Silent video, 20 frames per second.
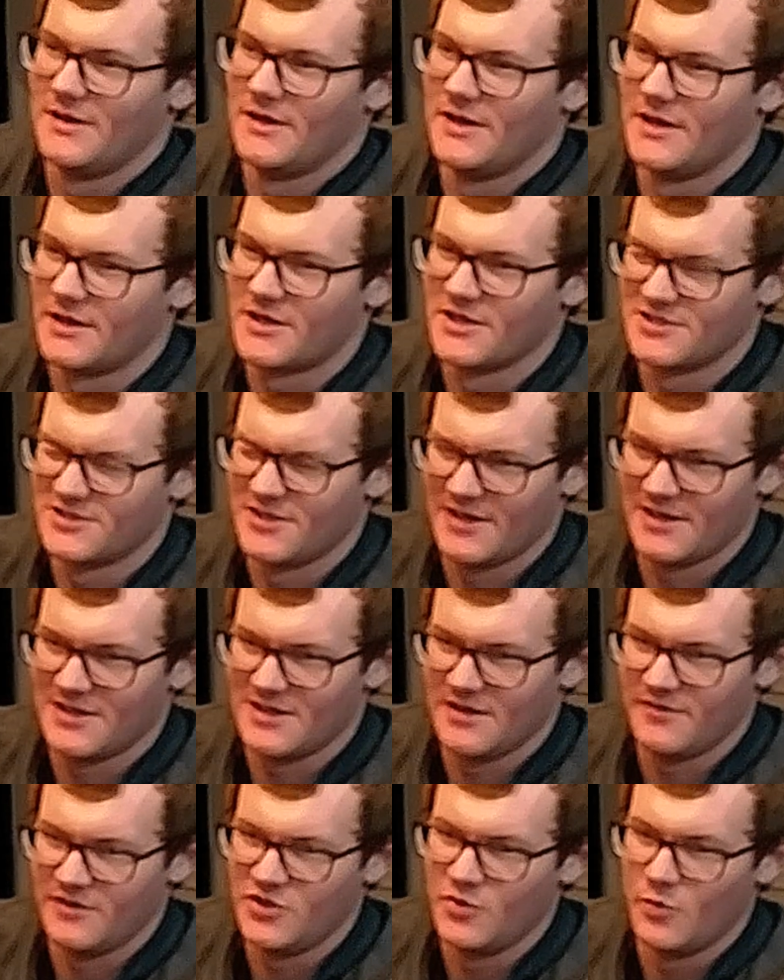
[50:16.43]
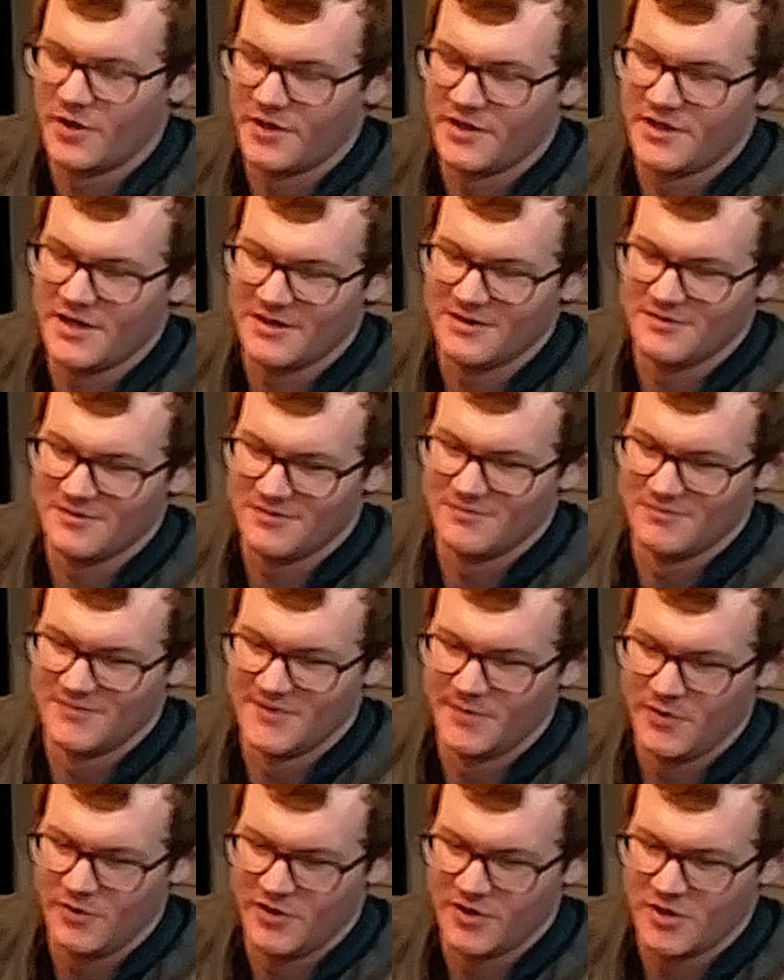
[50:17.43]
because you want to get
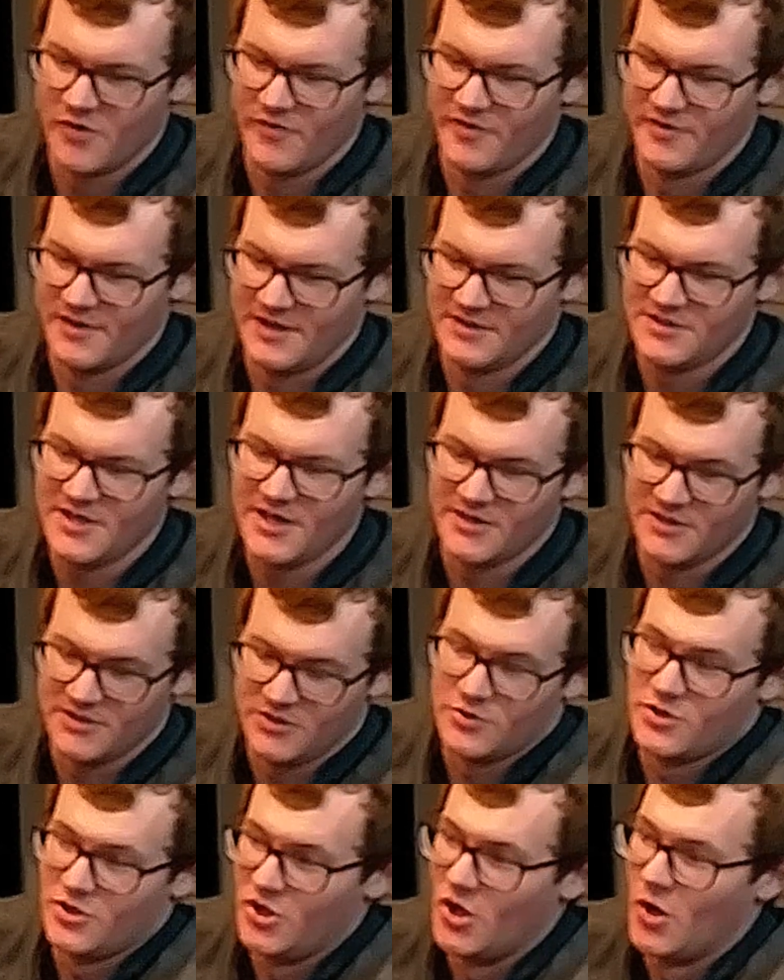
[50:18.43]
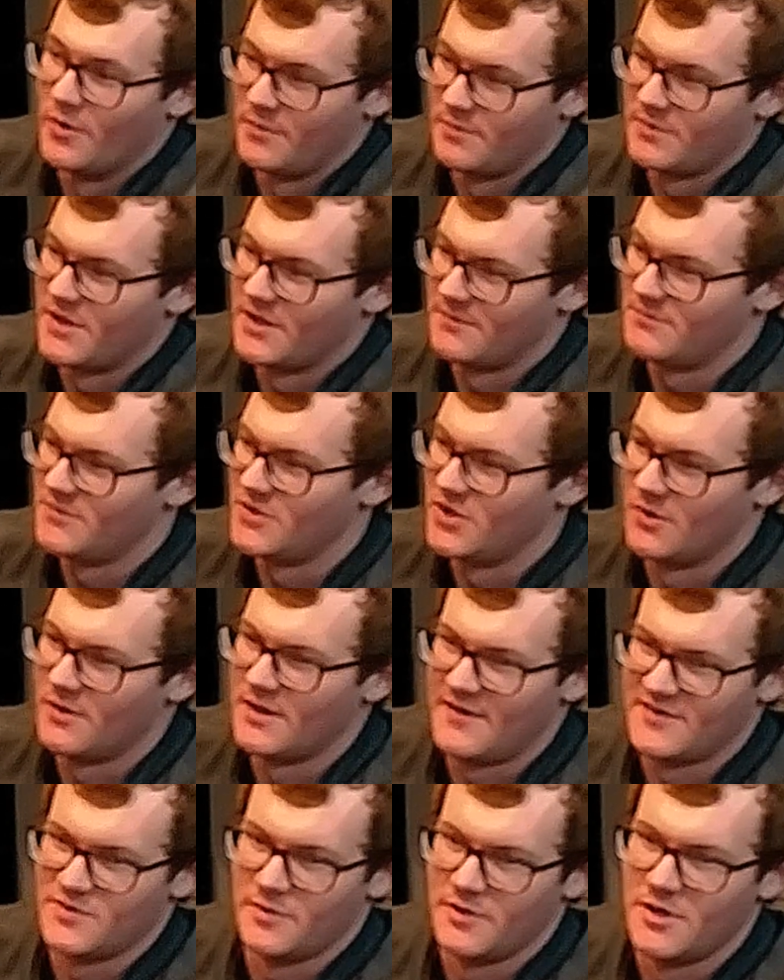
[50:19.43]
immunity to COVID-19, you could go and get,
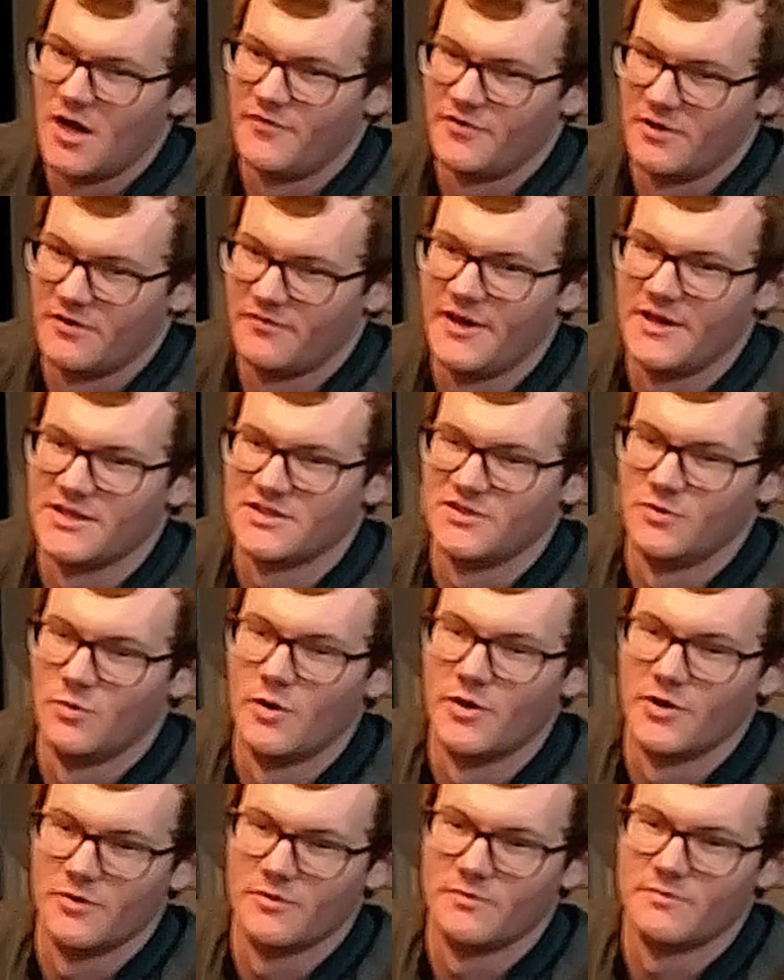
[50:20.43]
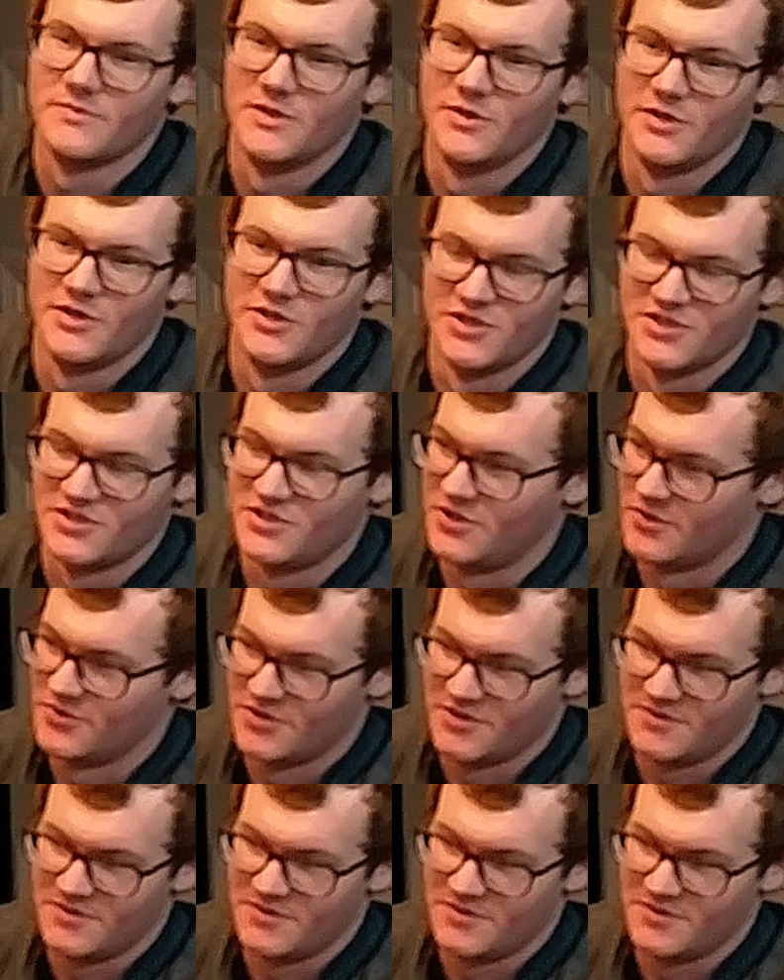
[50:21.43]
have someone cough in your face if you want to. You could just